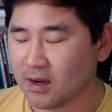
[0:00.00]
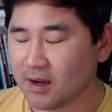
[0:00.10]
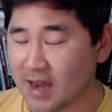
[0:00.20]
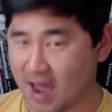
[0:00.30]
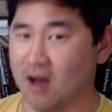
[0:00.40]

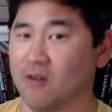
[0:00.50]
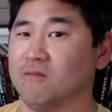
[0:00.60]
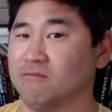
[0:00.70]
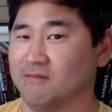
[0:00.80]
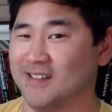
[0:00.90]
now.
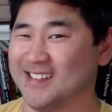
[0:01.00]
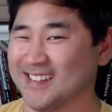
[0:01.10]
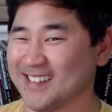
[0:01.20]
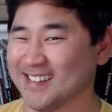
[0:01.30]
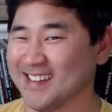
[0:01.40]

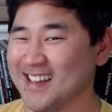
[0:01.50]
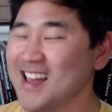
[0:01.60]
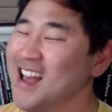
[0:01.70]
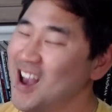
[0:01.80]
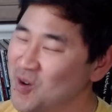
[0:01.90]

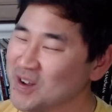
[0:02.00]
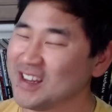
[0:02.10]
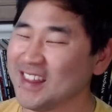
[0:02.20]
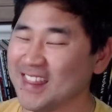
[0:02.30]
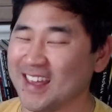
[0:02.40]
I want you
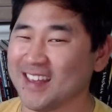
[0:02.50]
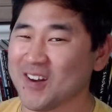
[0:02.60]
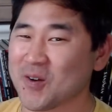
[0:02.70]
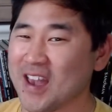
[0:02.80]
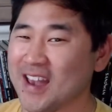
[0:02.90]
to think,
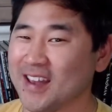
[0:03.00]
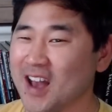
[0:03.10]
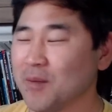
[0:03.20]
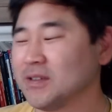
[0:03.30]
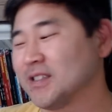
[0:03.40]
okay,
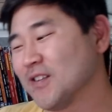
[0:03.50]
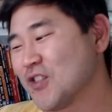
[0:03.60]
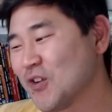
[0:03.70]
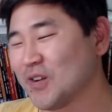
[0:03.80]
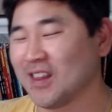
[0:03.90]
up until
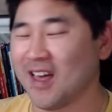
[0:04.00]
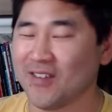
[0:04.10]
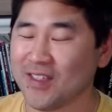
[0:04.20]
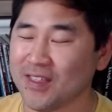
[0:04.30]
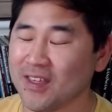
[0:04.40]
June
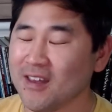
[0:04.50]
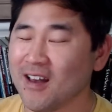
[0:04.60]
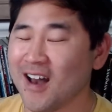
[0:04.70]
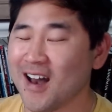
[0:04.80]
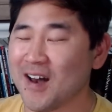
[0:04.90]
11th,
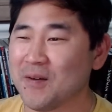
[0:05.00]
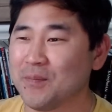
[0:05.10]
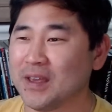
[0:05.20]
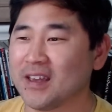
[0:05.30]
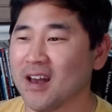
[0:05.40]

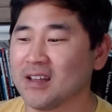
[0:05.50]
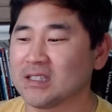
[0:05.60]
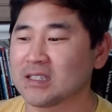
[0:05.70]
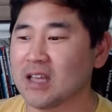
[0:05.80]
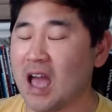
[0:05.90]

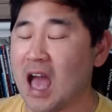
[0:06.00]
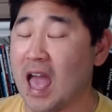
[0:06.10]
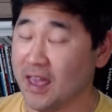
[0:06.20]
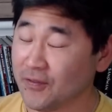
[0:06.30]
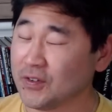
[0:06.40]
because
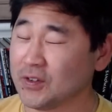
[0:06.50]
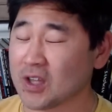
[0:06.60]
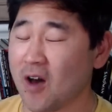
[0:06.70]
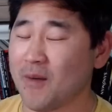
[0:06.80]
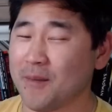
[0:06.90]
if you
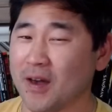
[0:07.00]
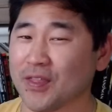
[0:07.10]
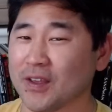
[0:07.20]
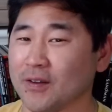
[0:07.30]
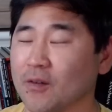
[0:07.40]
saw my
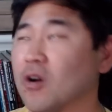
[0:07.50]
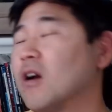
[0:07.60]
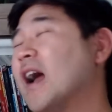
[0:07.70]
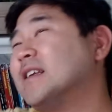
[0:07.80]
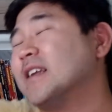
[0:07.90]
monthly,
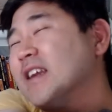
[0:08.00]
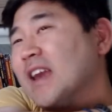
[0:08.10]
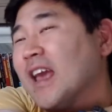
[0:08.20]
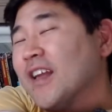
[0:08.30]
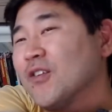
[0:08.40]
or I did an
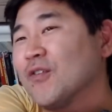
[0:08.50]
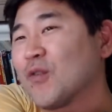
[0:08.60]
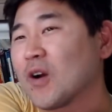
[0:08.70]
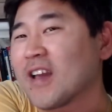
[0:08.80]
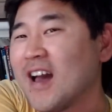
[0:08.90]
annual
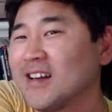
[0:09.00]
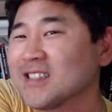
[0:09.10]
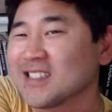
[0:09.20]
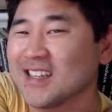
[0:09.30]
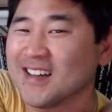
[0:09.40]

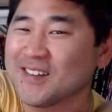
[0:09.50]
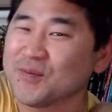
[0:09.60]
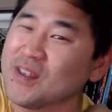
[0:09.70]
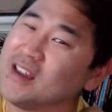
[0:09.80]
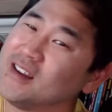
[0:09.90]
forecast,
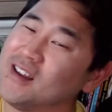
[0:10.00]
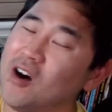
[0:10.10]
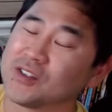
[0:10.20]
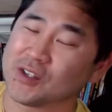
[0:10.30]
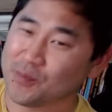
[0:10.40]
and
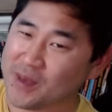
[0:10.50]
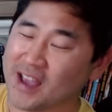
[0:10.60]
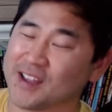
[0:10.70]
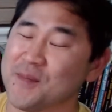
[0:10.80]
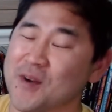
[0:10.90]
also
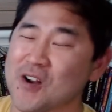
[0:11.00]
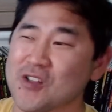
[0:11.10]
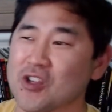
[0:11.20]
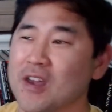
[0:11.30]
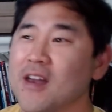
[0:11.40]
back in March,